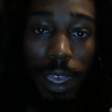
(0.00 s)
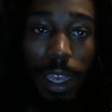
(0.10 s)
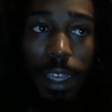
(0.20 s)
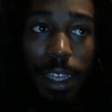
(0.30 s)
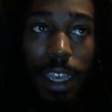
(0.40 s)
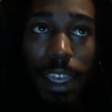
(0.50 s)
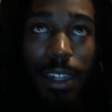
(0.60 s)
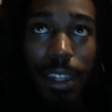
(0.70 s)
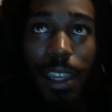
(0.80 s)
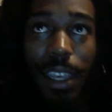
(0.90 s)

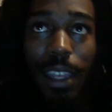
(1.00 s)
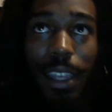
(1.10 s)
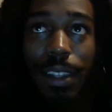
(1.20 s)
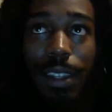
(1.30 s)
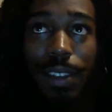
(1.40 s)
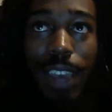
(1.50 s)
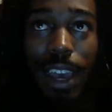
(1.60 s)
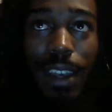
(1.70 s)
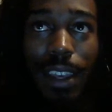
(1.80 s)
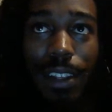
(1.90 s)
in
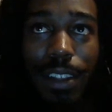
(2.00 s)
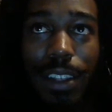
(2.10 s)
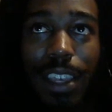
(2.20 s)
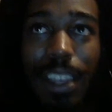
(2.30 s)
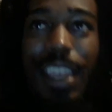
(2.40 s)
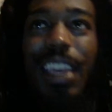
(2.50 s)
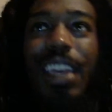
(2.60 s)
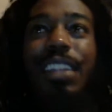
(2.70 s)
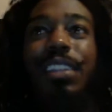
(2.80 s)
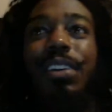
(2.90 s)
top in
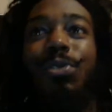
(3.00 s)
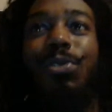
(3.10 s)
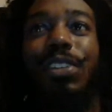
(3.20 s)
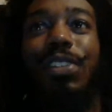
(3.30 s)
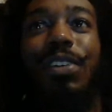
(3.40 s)
indulgence.